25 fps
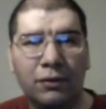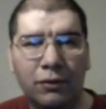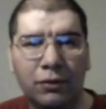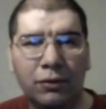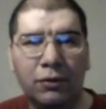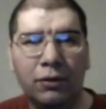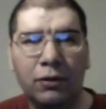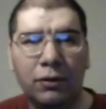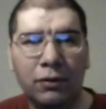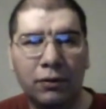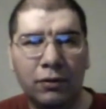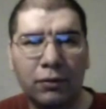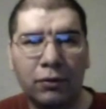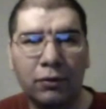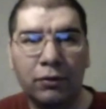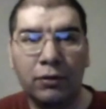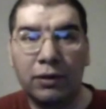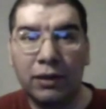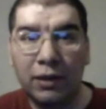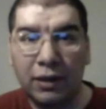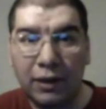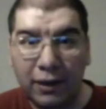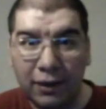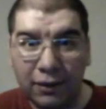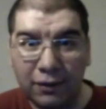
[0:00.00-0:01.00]
or, or
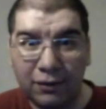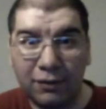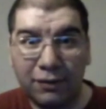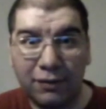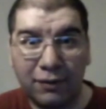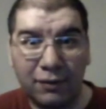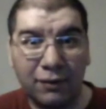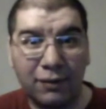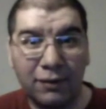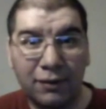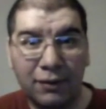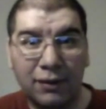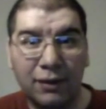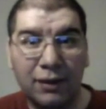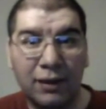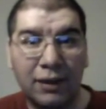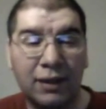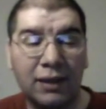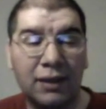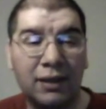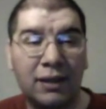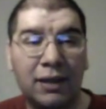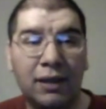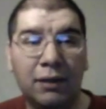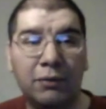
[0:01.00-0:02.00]
not. Yeah,
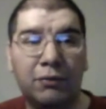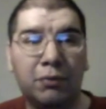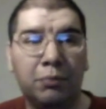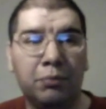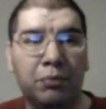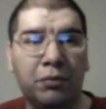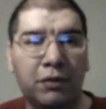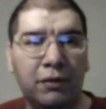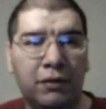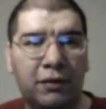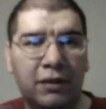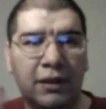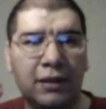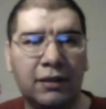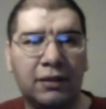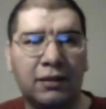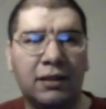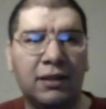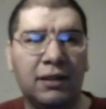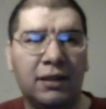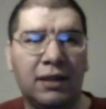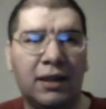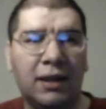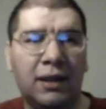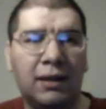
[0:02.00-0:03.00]
it keeps
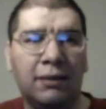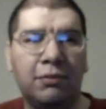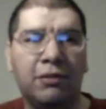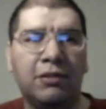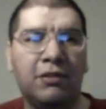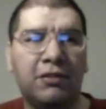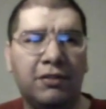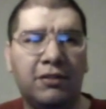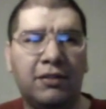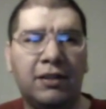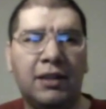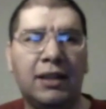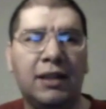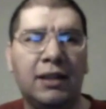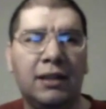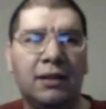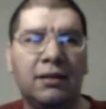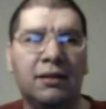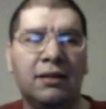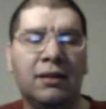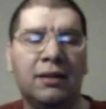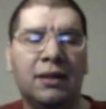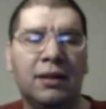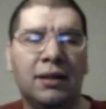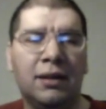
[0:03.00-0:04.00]
predicting every
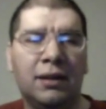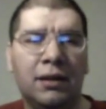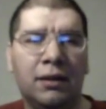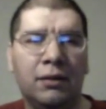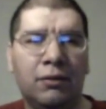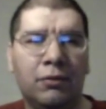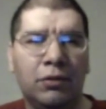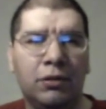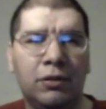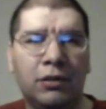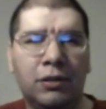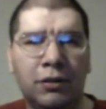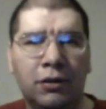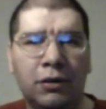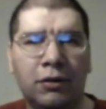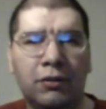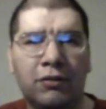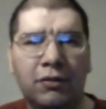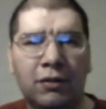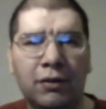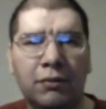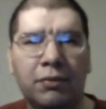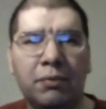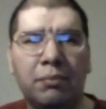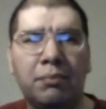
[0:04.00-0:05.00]
scene where you know
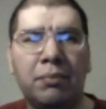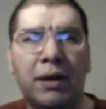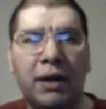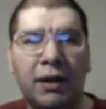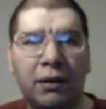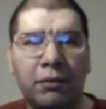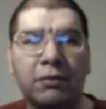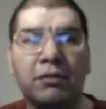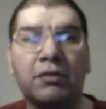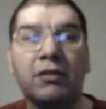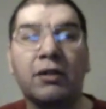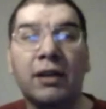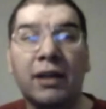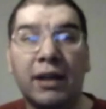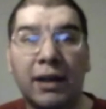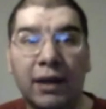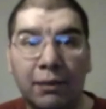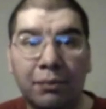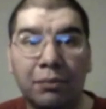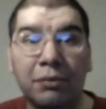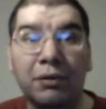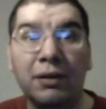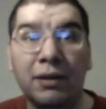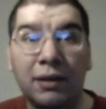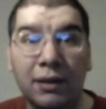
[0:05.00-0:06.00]
something bad was going to
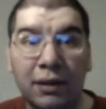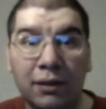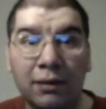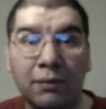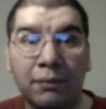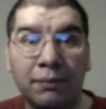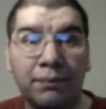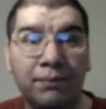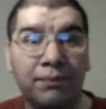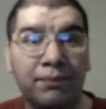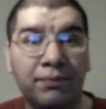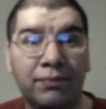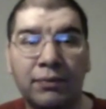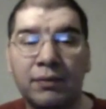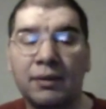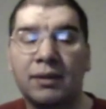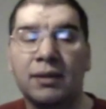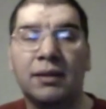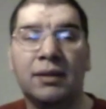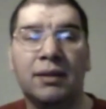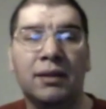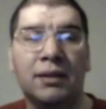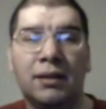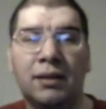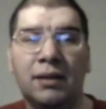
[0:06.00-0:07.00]
happen to him
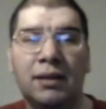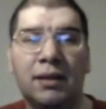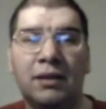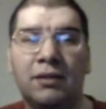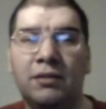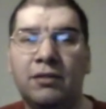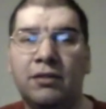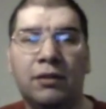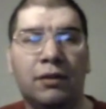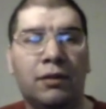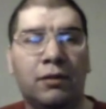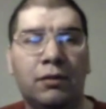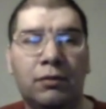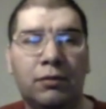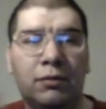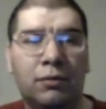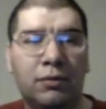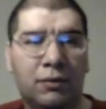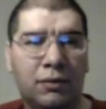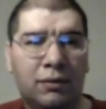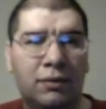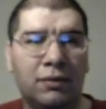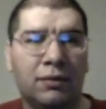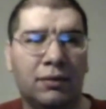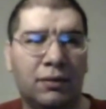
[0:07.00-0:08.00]
until
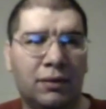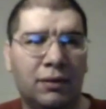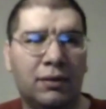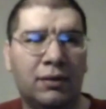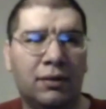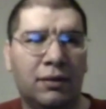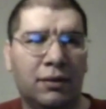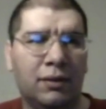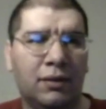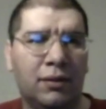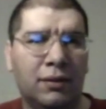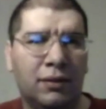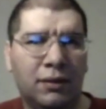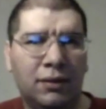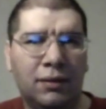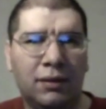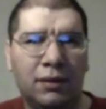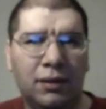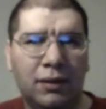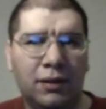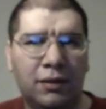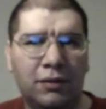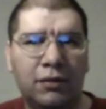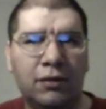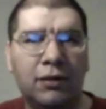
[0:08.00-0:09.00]

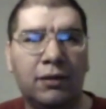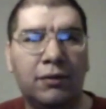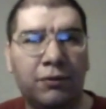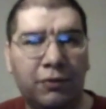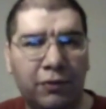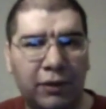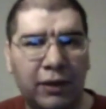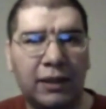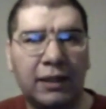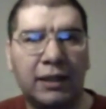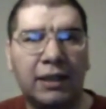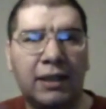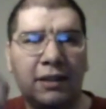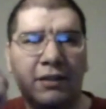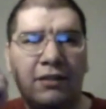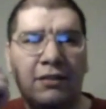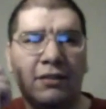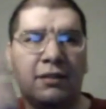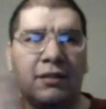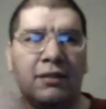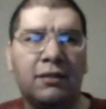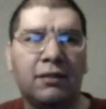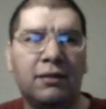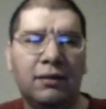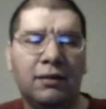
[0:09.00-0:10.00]
until he finally
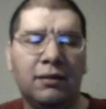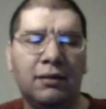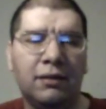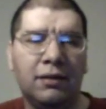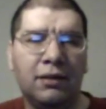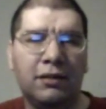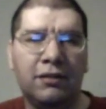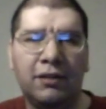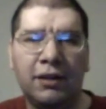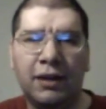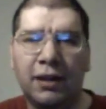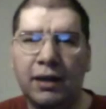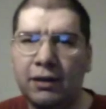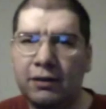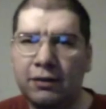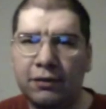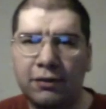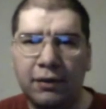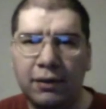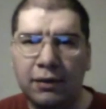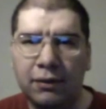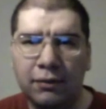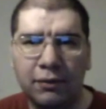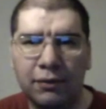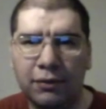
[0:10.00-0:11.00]
gets the
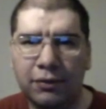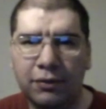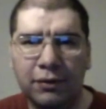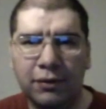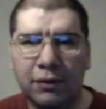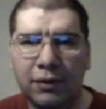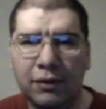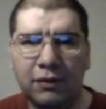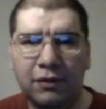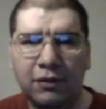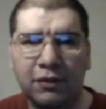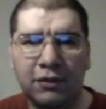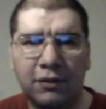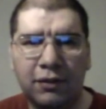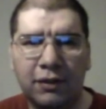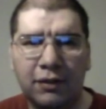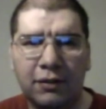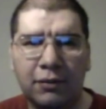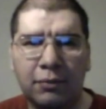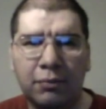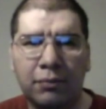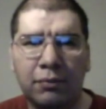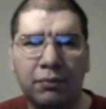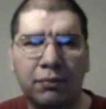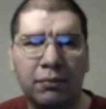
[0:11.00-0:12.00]
taxi. It just
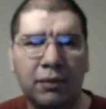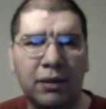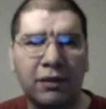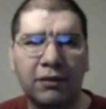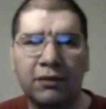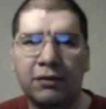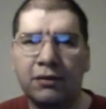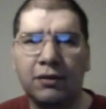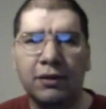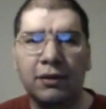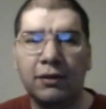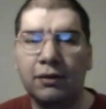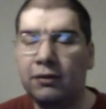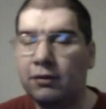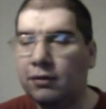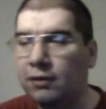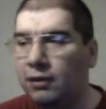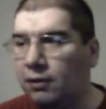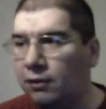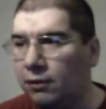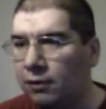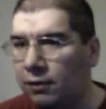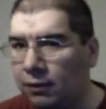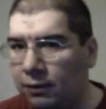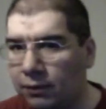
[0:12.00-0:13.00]
doesn't make sense
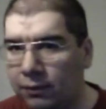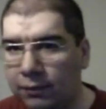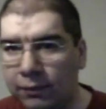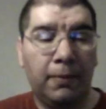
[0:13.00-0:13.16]
at all.